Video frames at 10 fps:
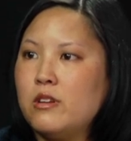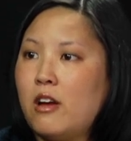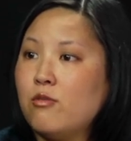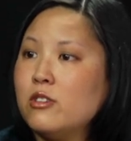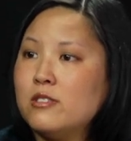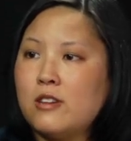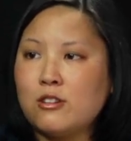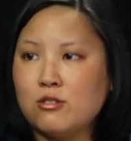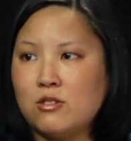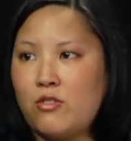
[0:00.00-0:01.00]
every
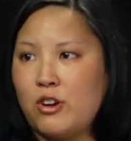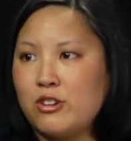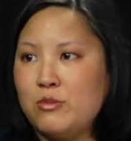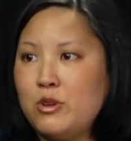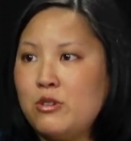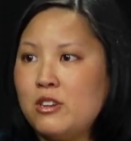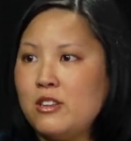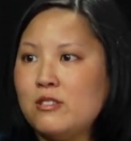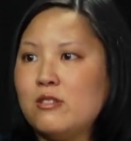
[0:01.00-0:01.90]
sector of our community